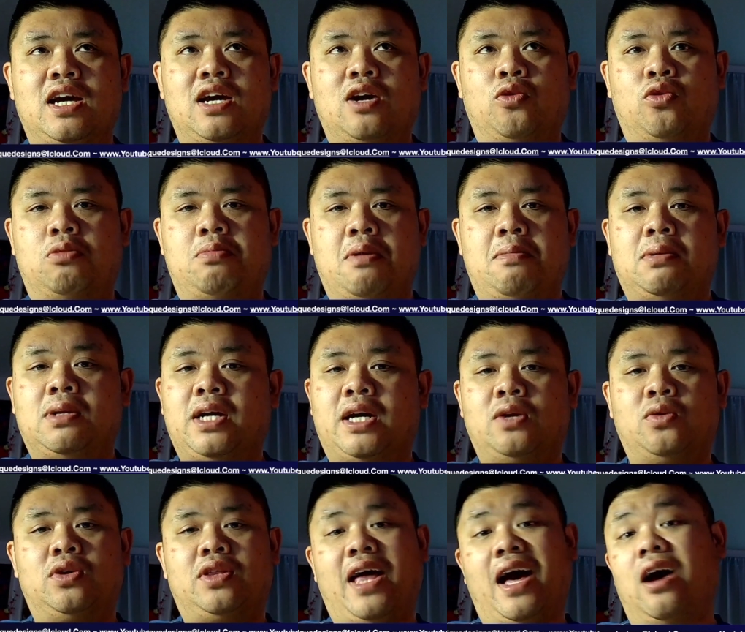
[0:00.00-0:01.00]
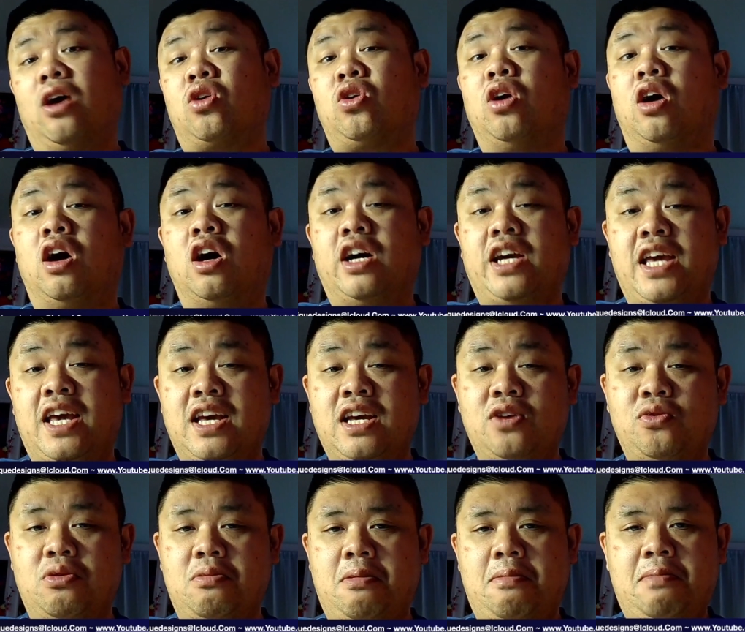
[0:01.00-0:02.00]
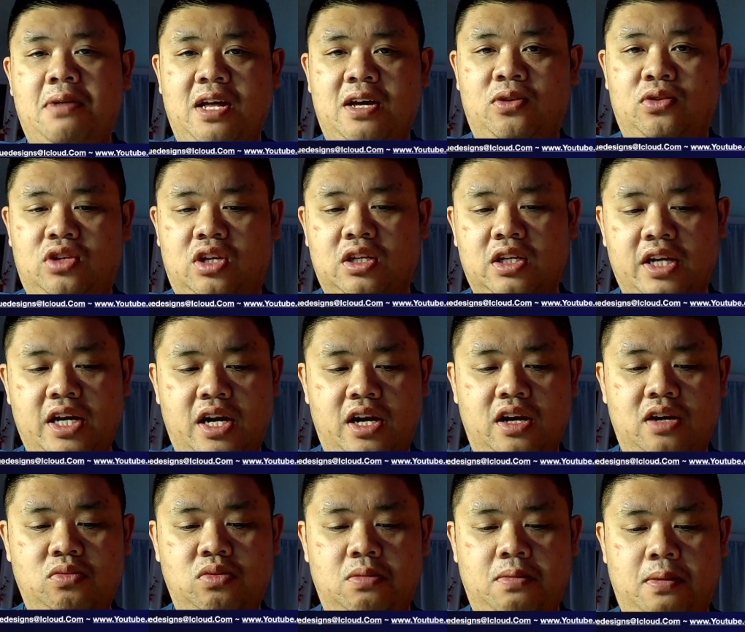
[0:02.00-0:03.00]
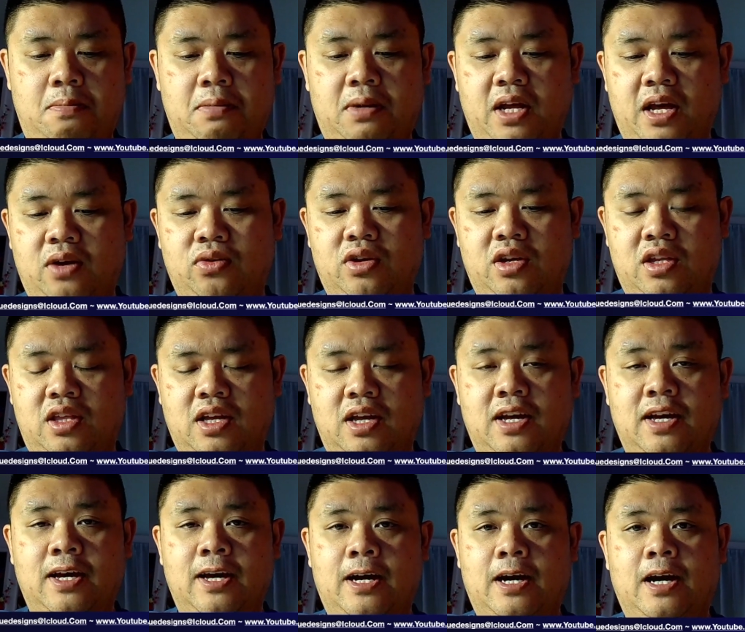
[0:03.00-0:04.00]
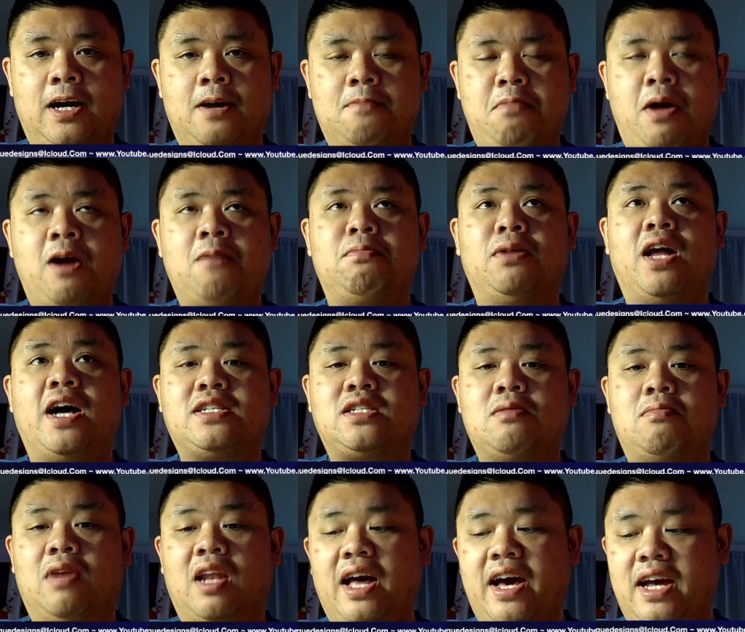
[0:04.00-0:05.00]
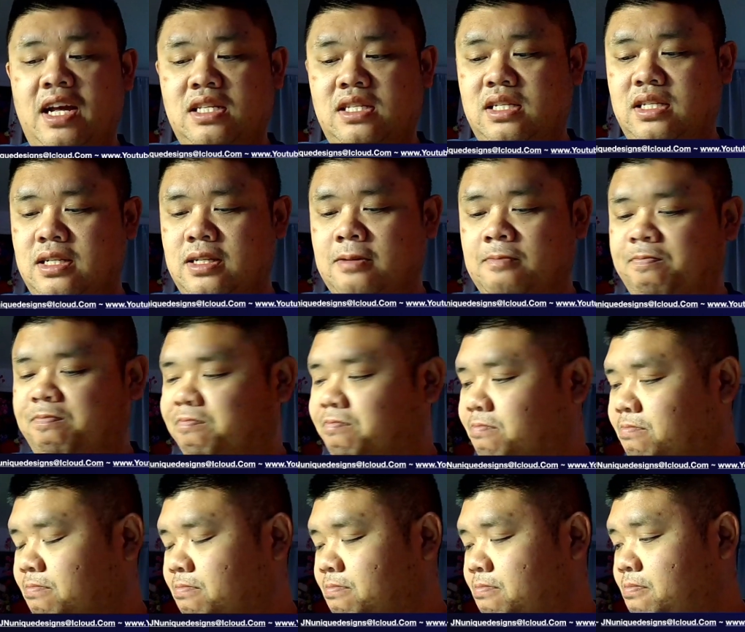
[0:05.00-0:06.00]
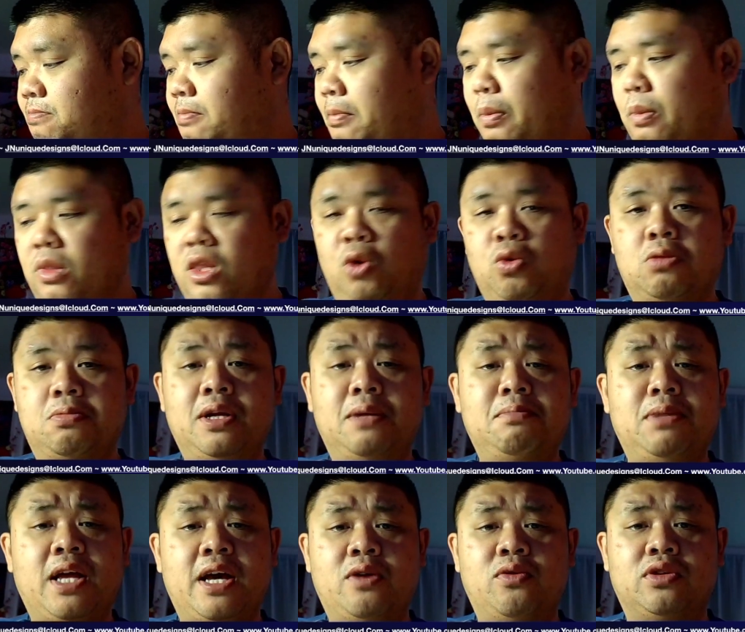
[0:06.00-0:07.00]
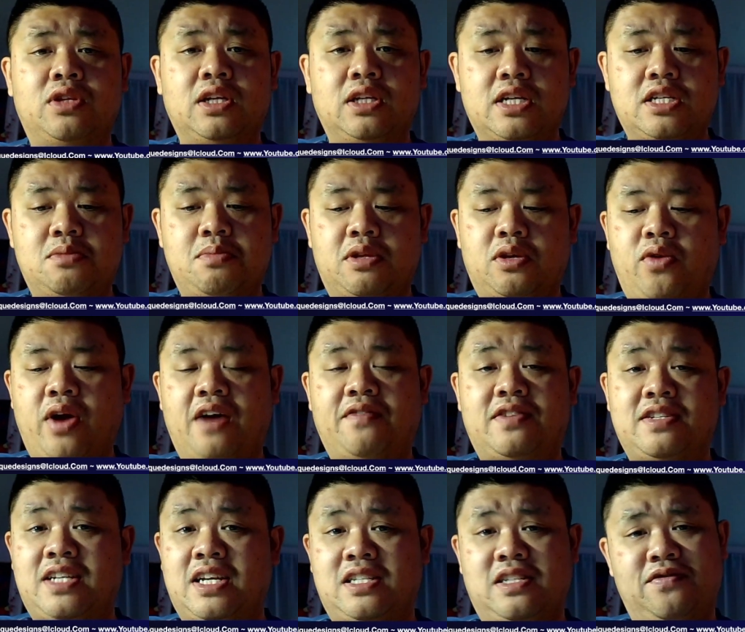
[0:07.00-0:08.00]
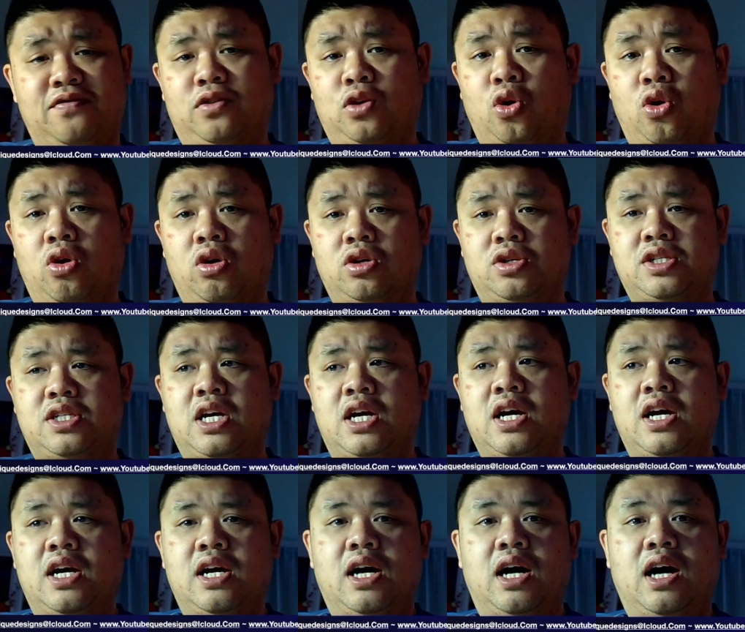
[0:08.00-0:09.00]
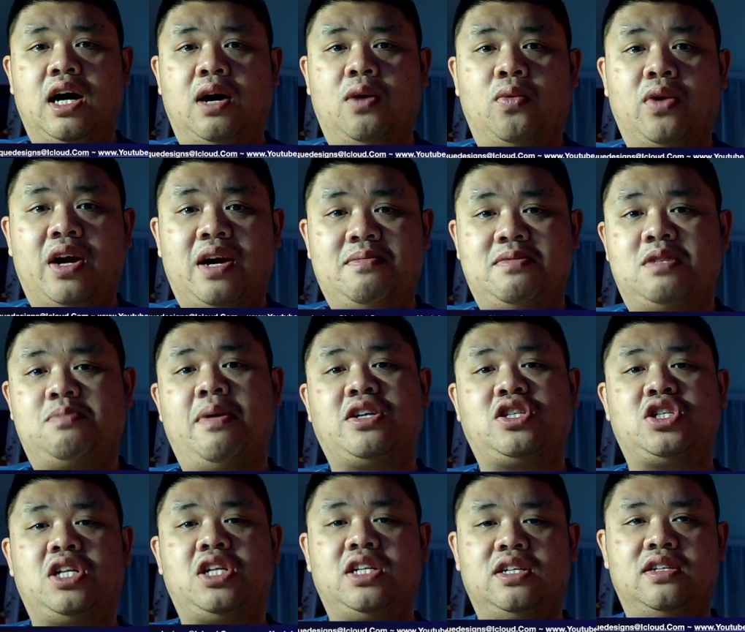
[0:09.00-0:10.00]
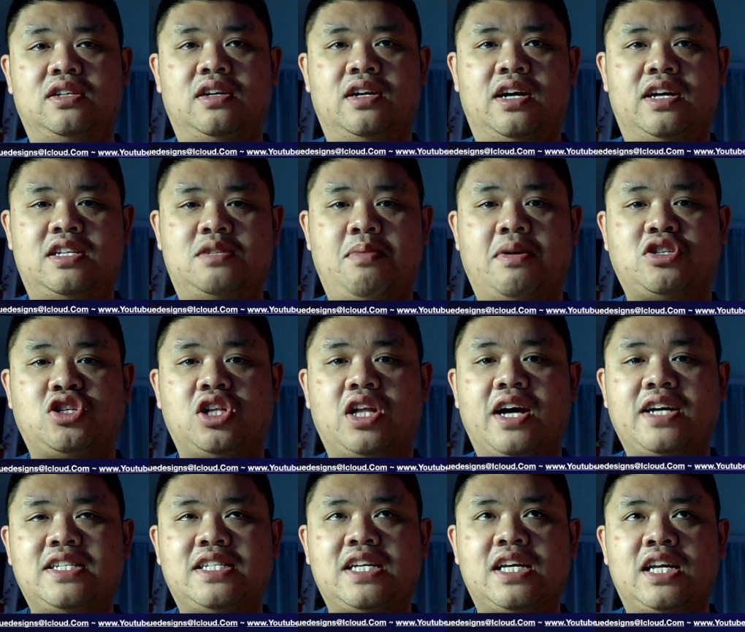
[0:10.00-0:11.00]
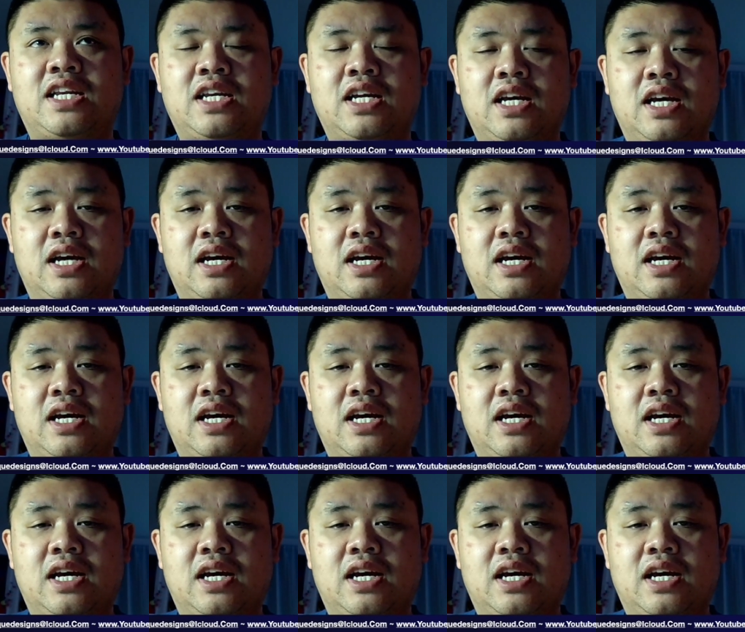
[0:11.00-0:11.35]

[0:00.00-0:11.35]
We'll be playing with alcohol ink, we'll be playing with glitter, we'll be playing with Pear Blossom lights, we'll be playing with Elizabeth Craft Designs Florals, what I'm specialized in.